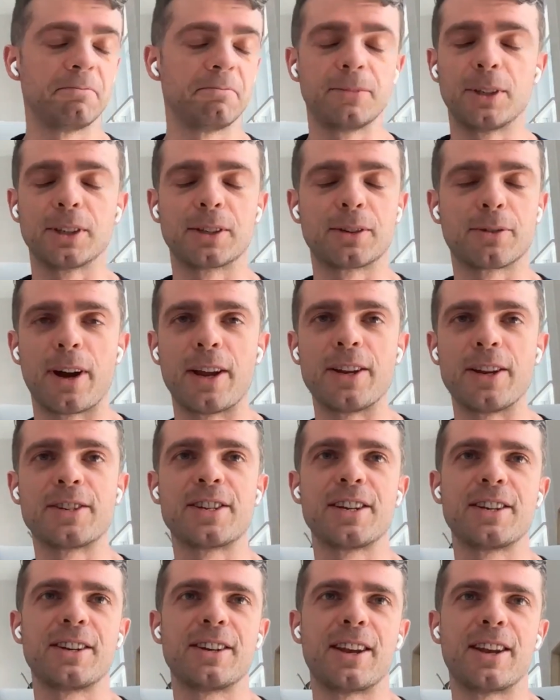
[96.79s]
a
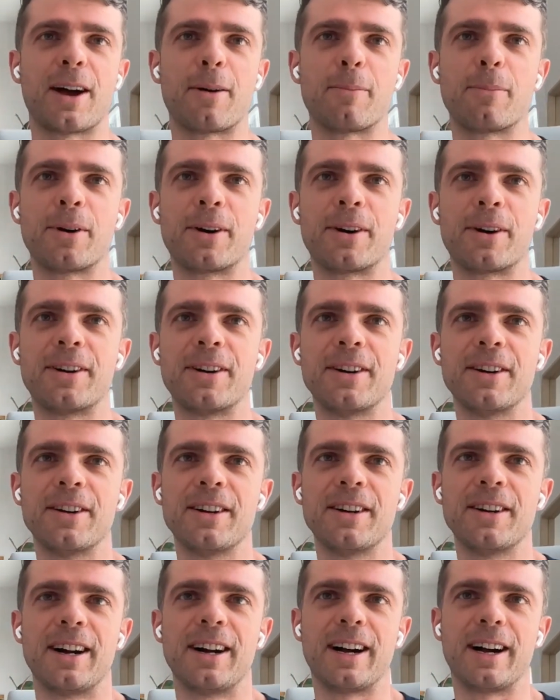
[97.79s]
crazy number
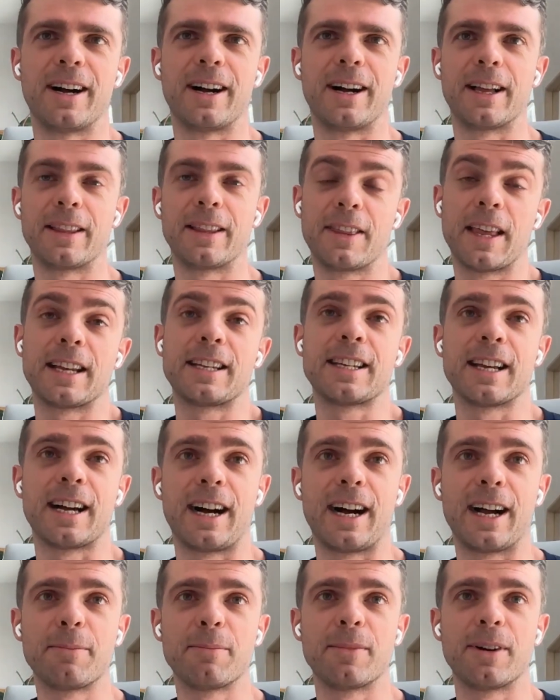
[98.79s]
at that
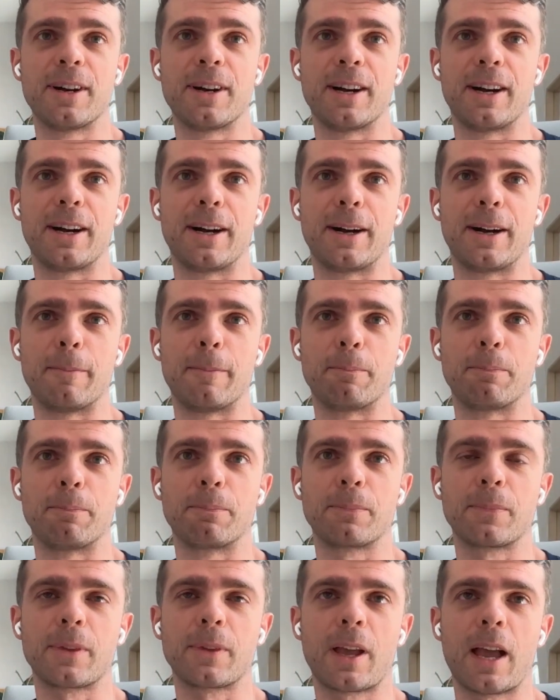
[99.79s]
time,
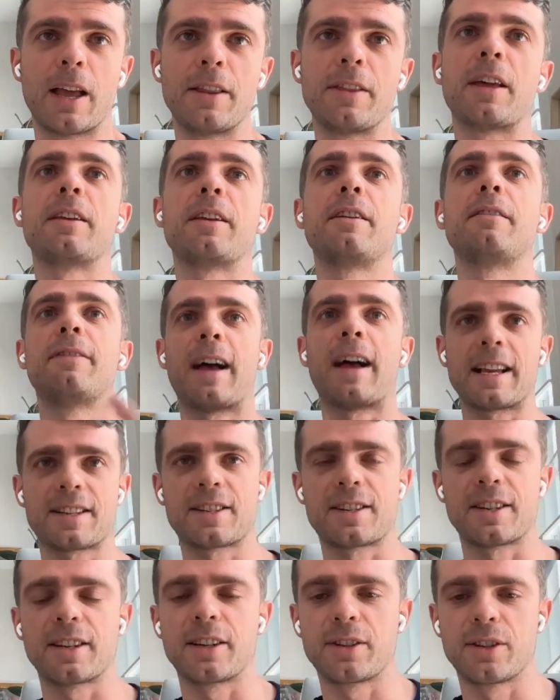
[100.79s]
and then
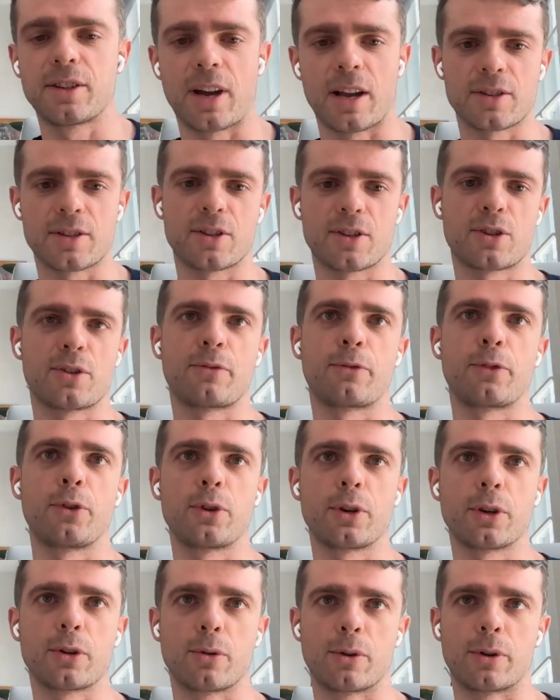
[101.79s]
investing in dozens of
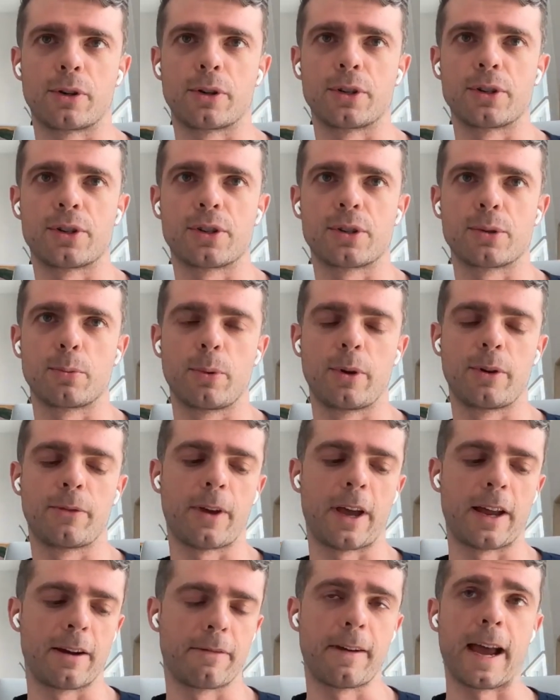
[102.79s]
unicorns with
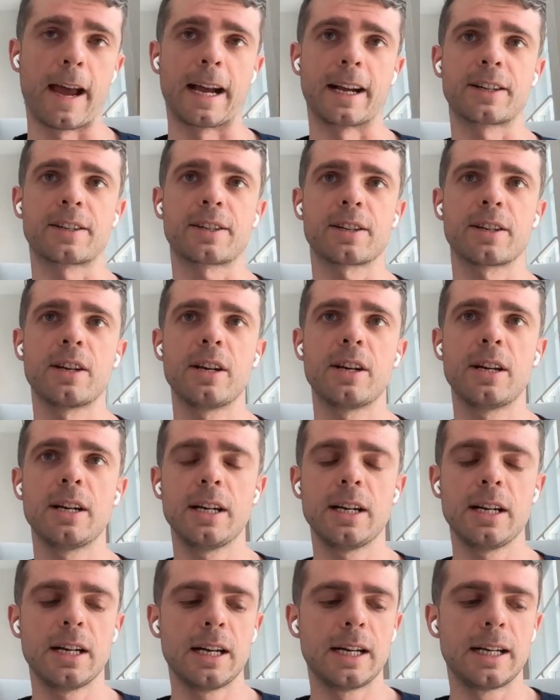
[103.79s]
NFX.
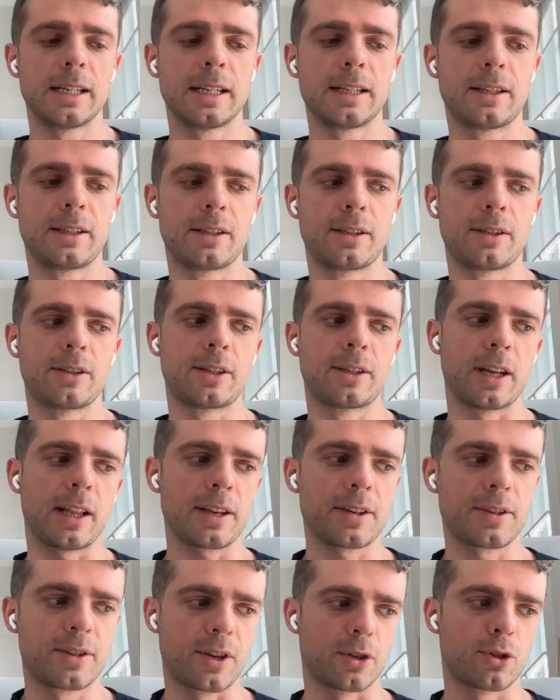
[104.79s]
Tell
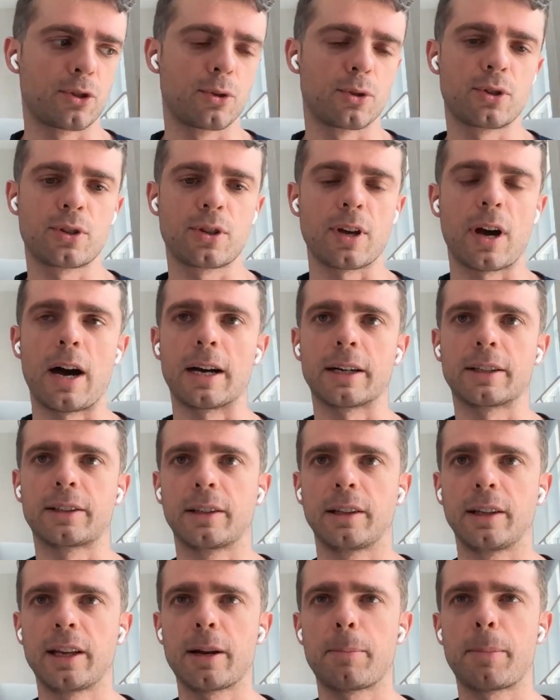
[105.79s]
us, just to start, a
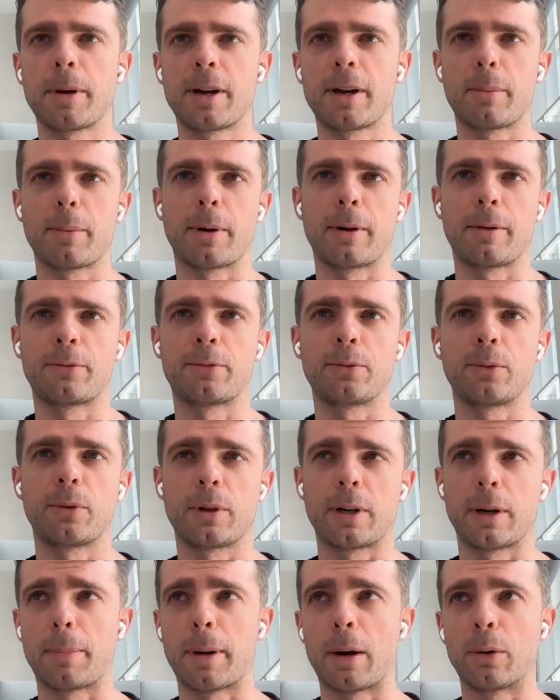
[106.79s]
little bit
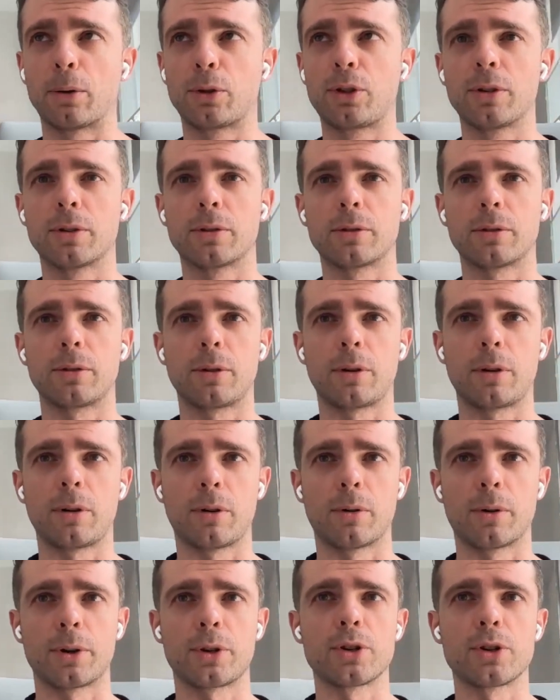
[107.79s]
about your
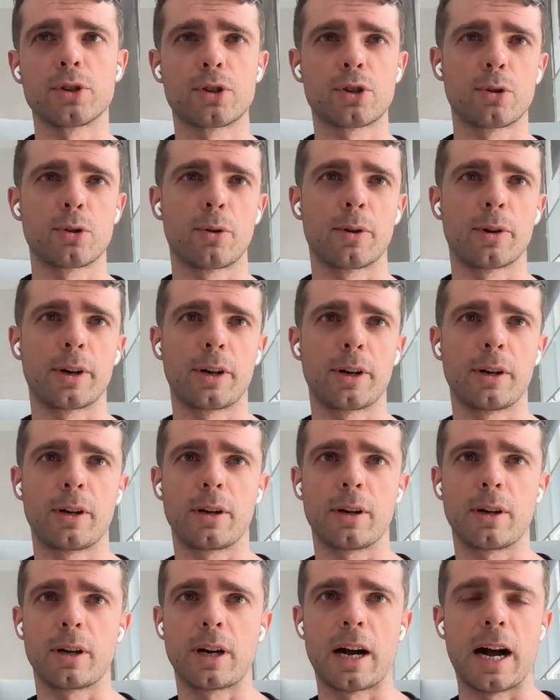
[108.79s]
origin story.
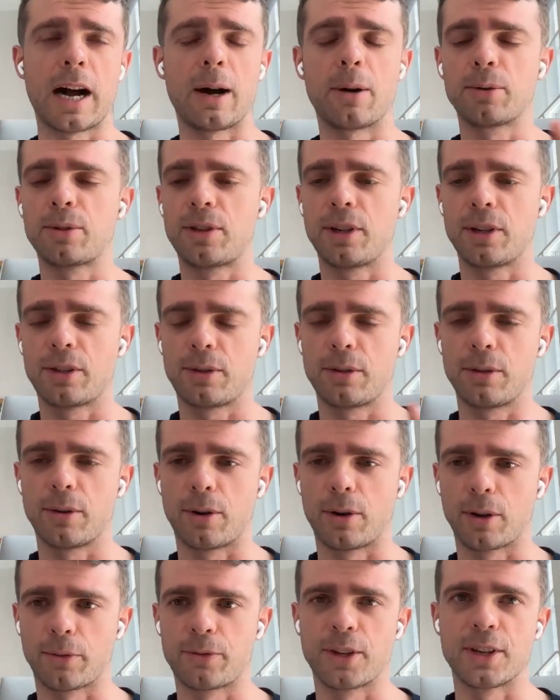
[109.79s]
How did
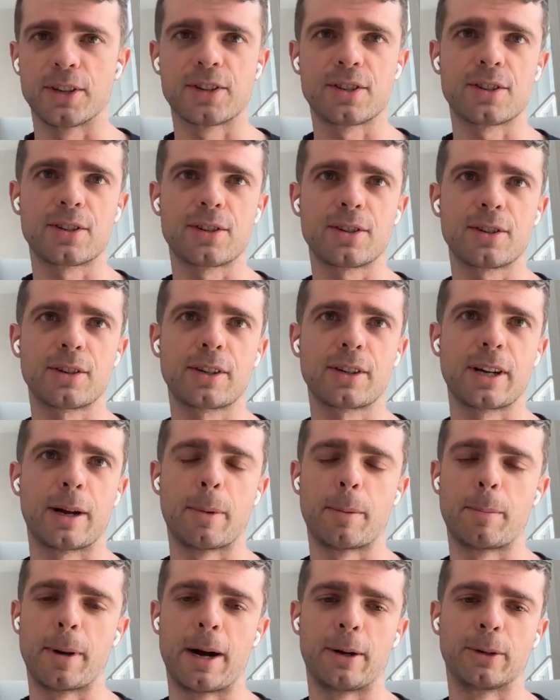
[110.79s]
all of this
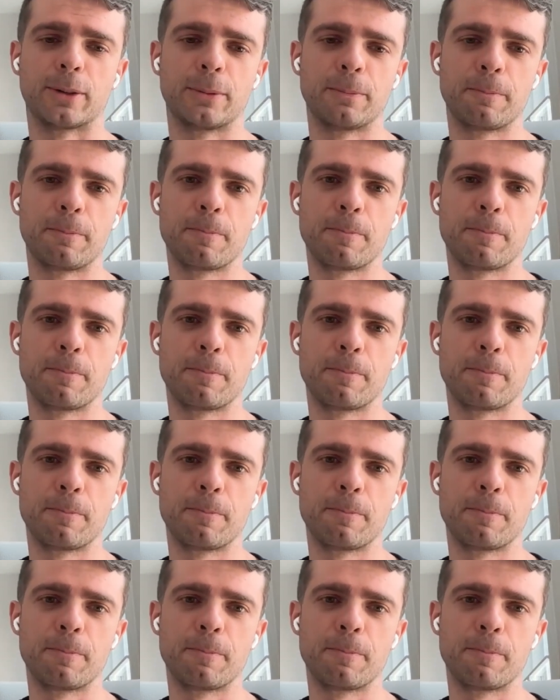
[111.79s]
come about?